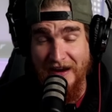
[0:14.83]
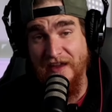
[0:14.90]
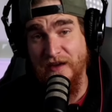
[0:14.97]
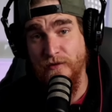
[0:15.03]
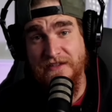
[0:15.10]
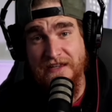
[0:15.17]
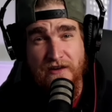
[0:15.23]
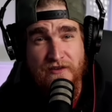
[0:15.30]
he
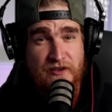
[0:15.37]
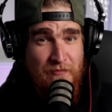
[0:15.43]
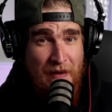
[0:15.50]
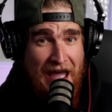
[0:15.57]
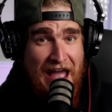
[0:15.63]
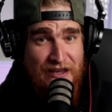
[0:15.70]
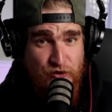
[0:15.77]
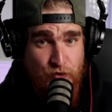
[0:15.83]
was here this
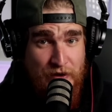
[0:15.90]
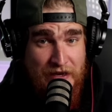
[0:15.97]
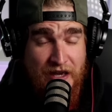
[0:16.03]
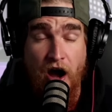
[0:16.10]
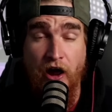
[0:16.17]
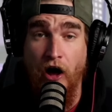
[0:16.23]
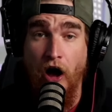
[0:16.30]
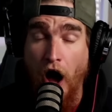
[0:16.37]
past week
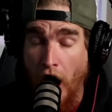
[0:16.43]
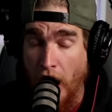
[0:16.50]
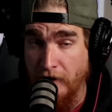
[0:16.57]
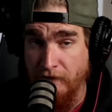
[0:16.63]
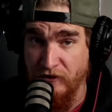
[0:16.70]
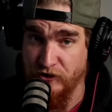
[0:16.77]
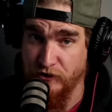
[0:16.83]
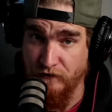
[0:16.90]
on an
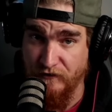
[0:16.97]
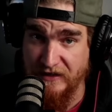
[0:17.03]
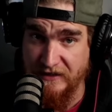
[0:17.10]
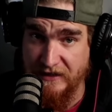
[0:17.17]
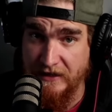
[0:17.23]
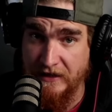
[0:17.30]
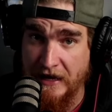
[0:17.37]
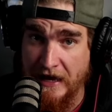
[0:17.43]
unofficial visit,